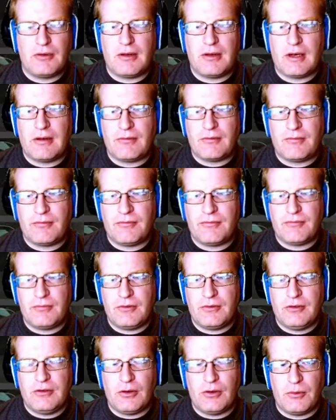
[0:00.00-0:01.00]
that I
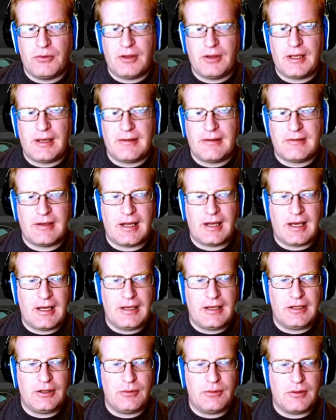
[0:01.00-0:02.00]
don't think I said hi
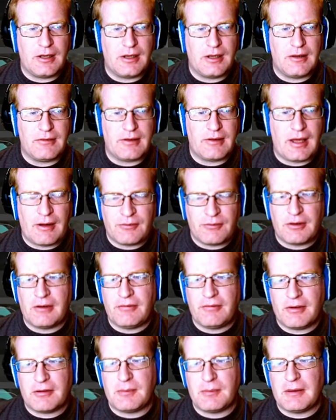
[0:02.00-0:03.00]
to you guys after I
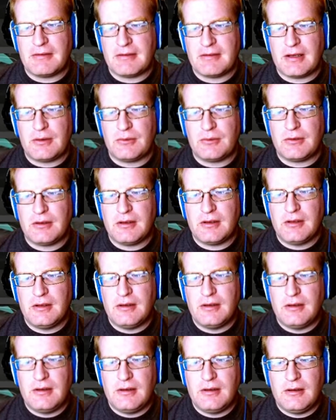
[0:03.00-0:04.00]
fixed my sound.
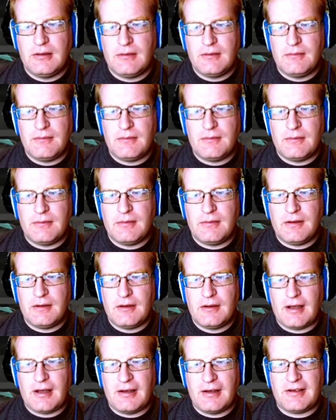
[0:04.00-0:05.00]

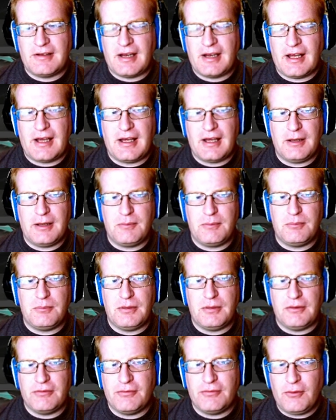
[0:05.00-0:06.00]
I said hi
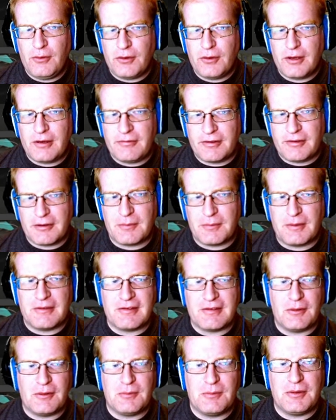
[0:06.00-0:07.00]
before I fixed my
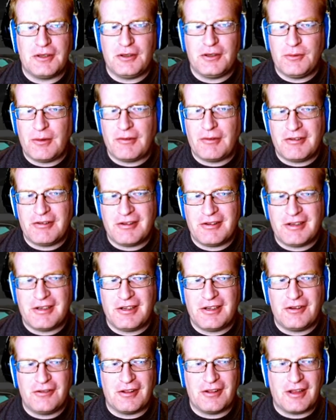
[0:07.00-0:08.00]
sound, but you obviously didn't
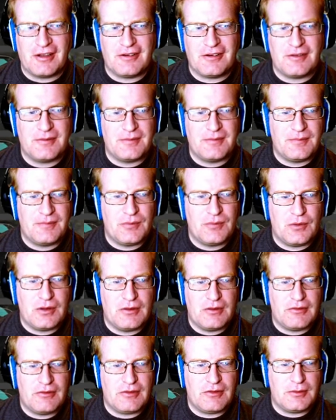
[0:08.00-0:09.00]
hear that.
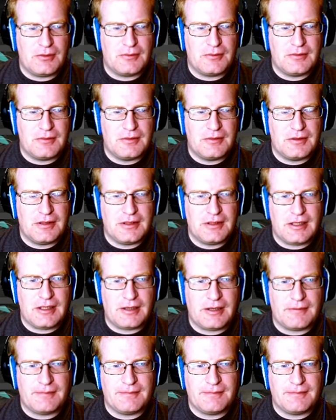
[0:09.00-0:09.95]
So, yeah.